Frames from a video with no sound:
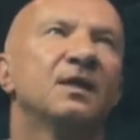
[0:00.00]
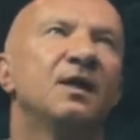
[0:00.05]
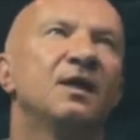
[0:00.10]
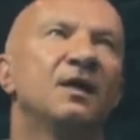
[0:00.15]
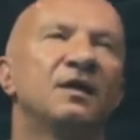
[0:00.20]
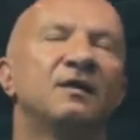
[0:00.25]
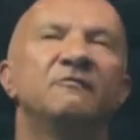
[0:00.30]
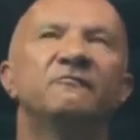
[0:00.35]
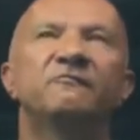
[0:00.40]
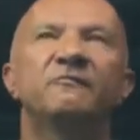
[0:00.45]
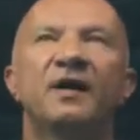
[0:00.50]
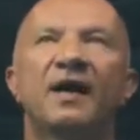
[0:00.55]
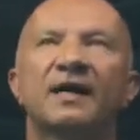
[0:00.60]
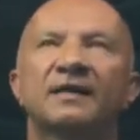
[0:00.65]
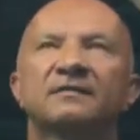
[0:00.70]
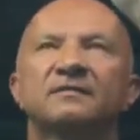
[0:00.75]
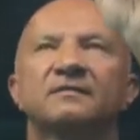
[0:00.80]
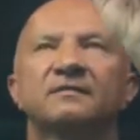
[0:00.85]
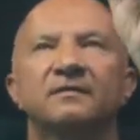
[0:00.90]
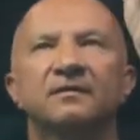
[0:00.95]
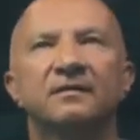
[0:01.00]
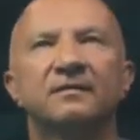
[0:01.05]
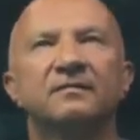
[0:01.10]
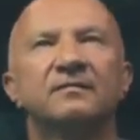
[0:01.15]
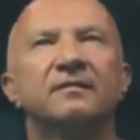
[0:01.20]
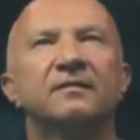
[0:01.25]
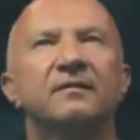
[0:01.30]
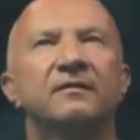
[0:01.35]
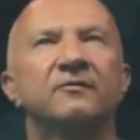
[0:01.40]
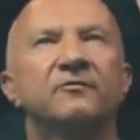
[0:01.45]
In fact,
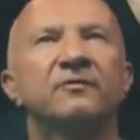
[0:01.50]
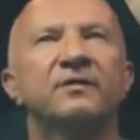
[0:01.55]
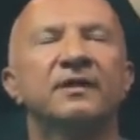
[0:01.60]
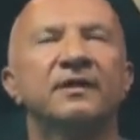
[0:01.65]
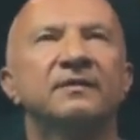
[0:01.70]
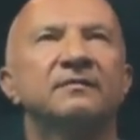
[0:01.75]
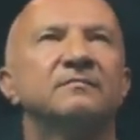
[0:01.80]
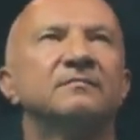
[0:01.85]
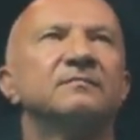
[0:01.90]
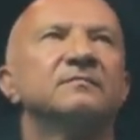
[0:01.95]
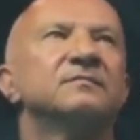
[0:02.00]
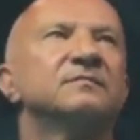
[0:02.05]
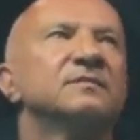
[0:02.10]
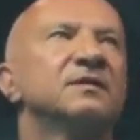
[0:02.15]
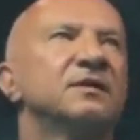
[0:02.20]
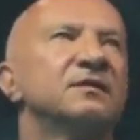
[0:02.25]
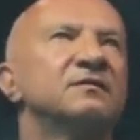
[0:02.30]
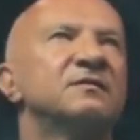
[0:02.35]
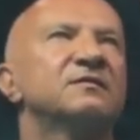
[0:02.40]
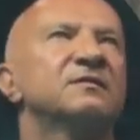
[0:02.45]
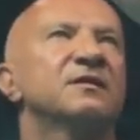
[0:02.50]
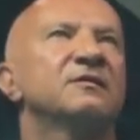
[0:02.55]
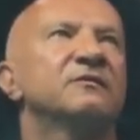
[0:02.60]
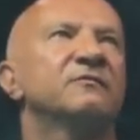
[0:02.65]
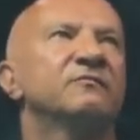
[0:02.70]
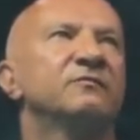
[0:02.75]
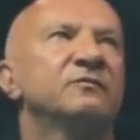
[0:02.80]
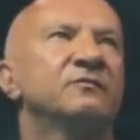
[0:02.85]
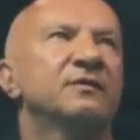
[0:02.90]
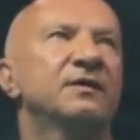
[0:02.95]
you can, instead of
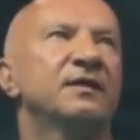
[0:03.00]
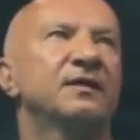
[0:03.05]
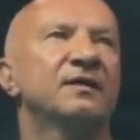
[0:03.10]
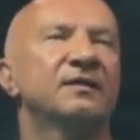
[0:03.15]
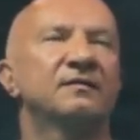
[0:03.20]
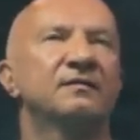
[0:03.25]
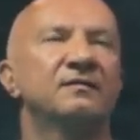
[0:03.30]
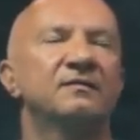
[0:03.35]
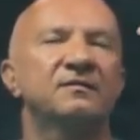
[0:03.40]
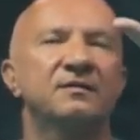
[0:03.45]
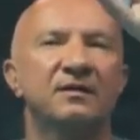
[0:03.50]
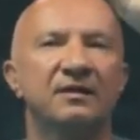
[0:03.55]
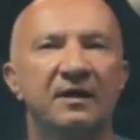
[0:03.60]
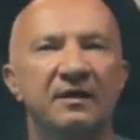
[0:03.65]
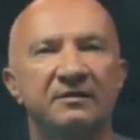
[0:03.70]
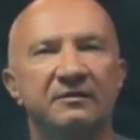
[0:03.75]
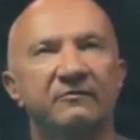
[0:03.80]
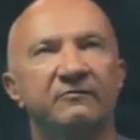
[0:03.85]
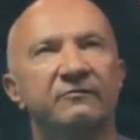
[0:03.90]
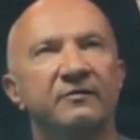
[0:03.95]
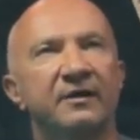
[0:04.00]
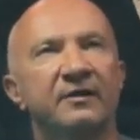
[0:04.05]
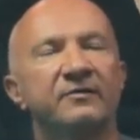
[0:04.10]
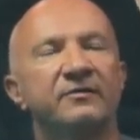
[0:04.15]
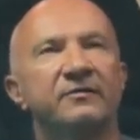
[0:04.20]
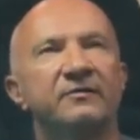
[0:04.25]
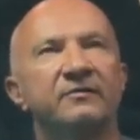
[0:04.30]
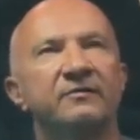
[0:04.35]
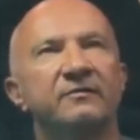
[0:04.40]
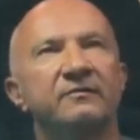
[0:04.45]
looking at this class of
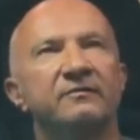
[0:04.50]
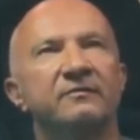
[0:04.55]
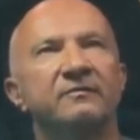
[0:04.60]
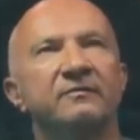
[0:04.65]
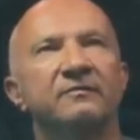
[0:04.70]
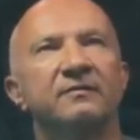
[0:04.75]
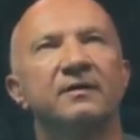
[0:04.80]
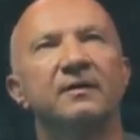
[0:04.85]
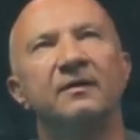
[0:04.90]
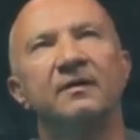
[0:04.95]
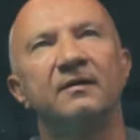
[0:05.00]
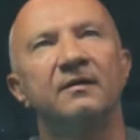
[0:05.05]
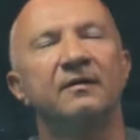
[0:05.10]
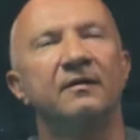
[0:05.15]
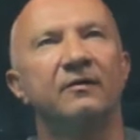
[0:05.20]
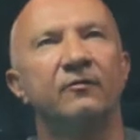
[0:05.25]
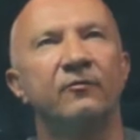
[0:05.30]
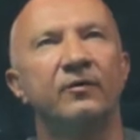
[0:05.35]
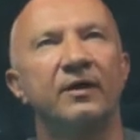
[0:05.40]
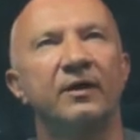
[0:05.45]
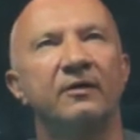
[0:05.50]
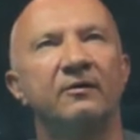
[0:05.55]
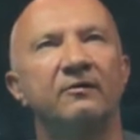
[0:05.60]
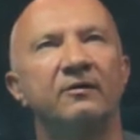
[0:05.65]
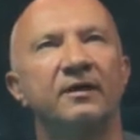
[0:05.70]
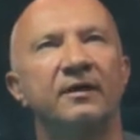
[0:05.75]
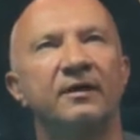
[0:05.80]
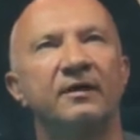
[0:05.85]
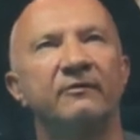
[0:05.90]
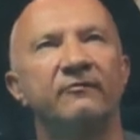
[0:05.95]
functions, we are
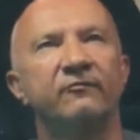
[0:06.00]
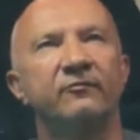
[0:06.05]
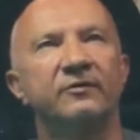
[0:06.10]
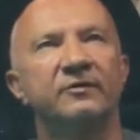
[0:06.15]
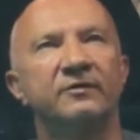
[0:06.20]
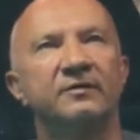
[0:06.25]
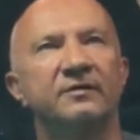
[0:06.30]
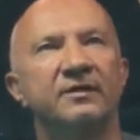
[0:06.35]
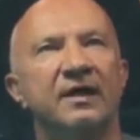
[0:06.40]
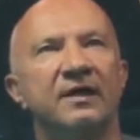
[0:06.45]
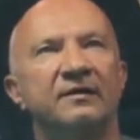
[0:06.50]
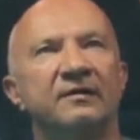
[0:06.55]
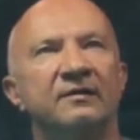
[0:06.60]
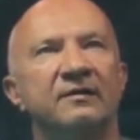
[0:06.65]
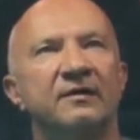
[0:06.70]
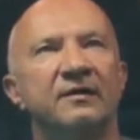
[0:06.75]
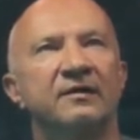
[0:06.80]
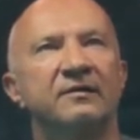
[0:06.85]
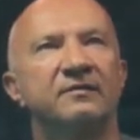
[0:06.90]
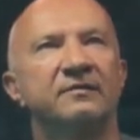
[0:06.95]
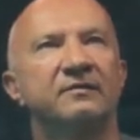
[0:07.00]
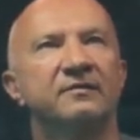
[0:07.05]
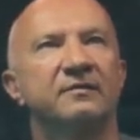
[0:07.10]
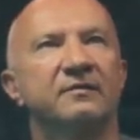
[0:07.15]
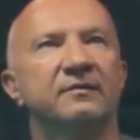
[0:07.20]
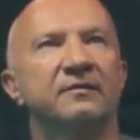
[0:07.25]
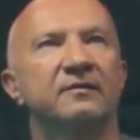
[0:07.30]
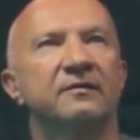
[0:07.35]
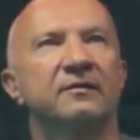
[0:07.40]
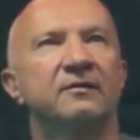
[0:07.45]
okay if we just analyze
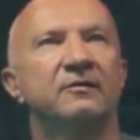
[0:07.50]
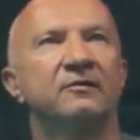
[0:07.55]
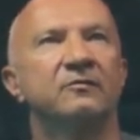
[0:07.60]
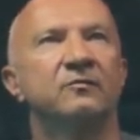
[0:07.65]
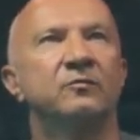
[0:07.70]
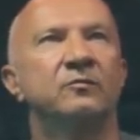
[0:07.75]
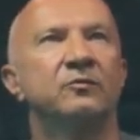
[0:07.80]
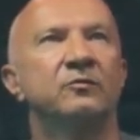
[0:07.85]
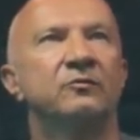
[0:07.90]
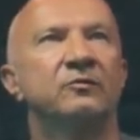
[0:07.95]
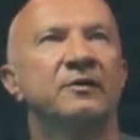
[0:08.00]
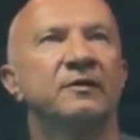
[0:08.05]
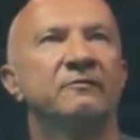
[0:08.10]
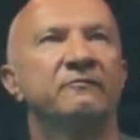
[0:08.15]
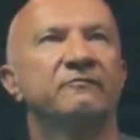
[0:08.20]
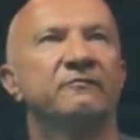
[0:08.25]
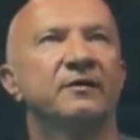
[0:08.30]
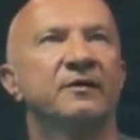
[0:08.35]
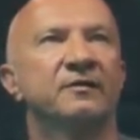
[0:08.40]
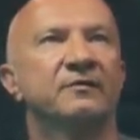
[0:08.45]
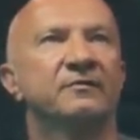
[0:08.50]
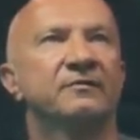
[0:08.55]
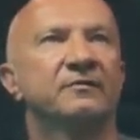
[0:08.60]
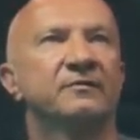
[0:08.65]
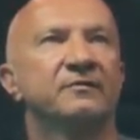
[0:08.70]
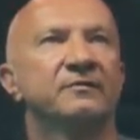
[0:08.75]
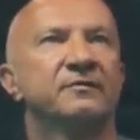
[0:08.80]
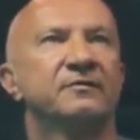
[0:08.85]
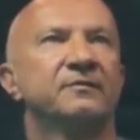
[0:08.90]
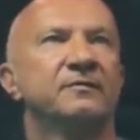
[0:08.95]
all Boolean
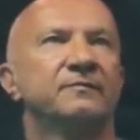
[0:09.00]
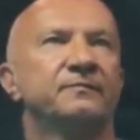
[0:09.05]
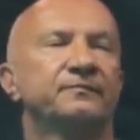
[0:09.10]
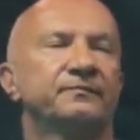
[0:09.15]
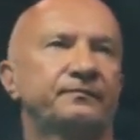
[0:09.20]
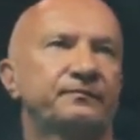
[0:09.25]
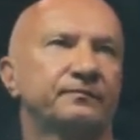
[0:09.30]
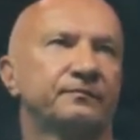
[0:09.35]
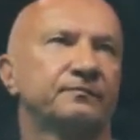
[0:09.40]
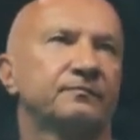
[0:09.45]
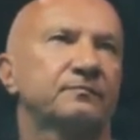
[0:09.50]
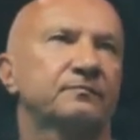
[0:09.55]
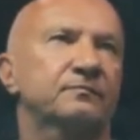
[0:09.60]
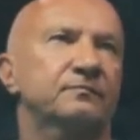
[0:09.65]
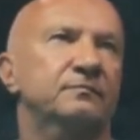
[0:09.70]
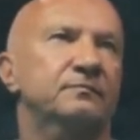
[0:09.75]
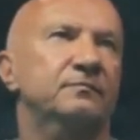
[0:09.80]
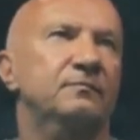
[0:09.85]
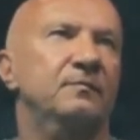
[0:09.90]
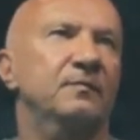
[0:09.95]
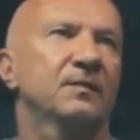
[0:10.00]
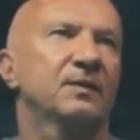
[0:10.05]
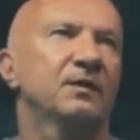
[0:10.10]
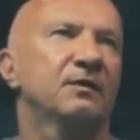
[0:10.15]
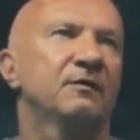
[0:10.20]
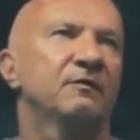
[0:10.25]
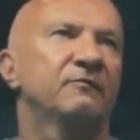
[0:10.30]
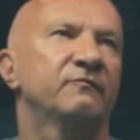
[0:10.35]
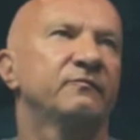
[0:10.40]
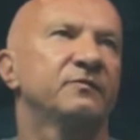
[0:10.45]
functions
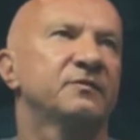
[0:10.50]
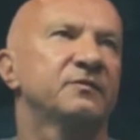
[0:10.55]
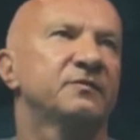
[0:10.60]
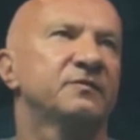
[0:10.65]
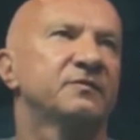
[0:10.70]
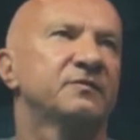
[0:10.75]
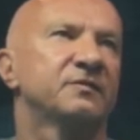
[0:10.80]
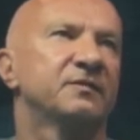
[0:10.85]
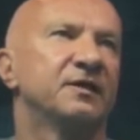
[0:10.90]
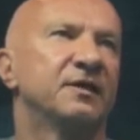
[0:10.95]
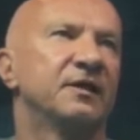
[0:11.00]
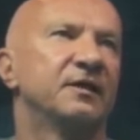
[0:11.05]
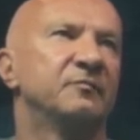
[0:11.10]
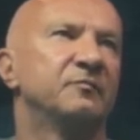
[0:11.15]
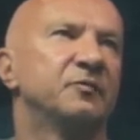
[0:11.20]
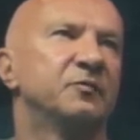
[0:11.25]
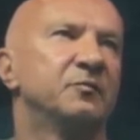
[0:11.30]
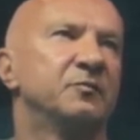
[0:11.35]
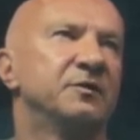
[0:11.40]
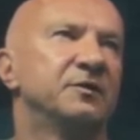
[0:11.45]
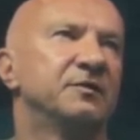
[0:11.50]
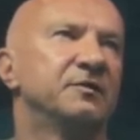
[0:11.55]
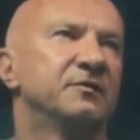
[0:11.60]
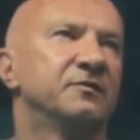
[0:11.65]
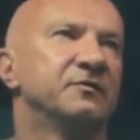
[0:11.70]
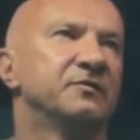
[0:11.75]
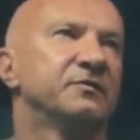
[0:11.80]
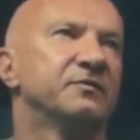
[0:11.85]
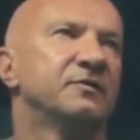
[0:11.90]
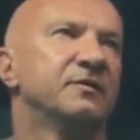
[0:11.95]
of this type,
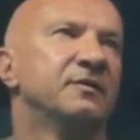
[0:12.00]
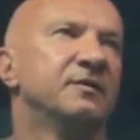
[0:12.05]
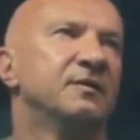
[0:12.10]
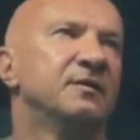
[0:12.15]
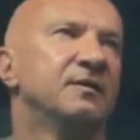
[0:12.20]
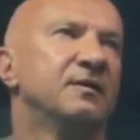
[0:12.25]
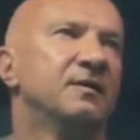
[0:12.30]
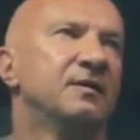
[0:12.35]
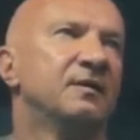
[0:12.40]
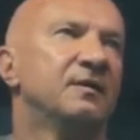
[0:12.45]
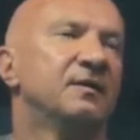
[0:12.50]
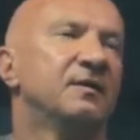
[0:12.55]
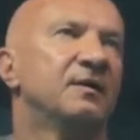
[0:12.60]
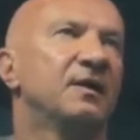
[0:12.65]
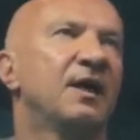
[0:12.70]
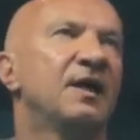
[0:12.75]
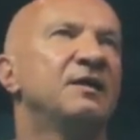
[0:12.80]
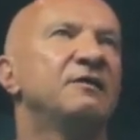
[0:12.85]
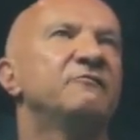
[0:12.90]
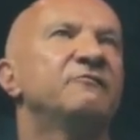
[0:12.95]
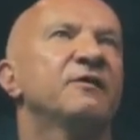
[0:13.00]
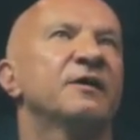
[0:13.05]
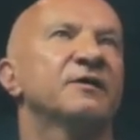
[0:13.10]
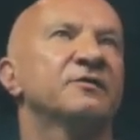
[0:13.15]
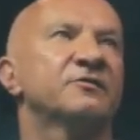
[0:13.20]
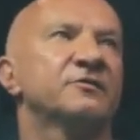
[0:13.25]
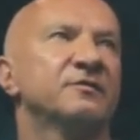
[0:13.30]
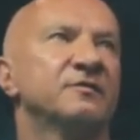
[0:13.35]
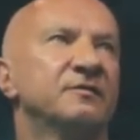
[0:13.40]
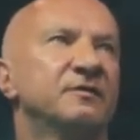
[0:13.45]
because any
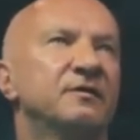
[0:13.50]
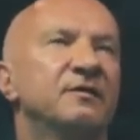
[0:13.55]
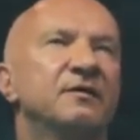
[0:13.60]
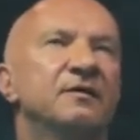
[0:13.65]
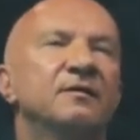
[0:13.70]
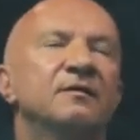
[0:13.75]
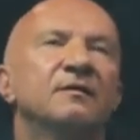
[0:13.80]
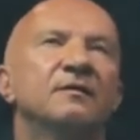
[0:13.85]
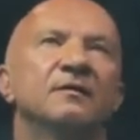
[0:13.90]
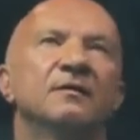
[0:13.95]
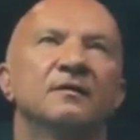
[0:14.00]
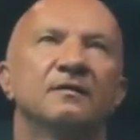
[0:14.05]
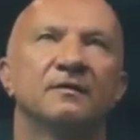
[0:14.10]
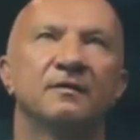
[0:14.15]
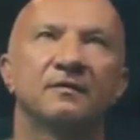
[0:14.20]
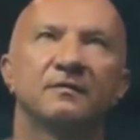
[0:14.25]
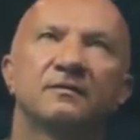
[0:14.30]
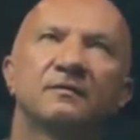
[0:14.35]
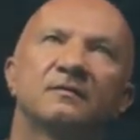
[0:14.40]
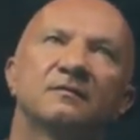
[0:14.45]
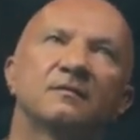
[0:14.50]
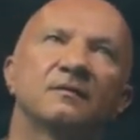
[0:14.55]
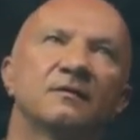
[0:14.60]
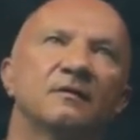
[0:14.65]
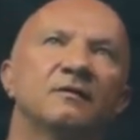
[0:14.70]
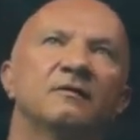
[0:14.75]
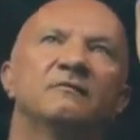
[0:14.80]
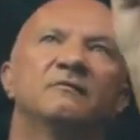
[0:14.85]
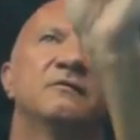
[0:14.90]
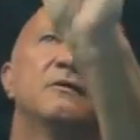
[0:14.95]
function
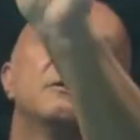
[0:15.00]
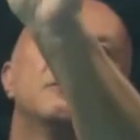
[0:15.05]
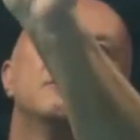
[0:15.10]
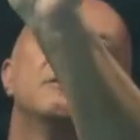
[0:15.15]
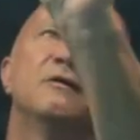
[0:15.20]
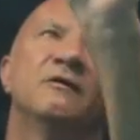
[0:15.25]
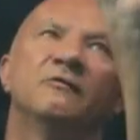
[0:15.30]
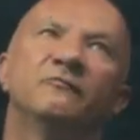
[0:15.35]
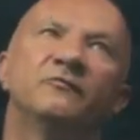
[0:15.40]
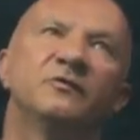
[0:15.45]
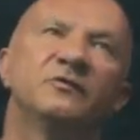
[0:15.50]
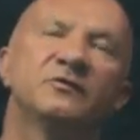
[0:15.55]
of this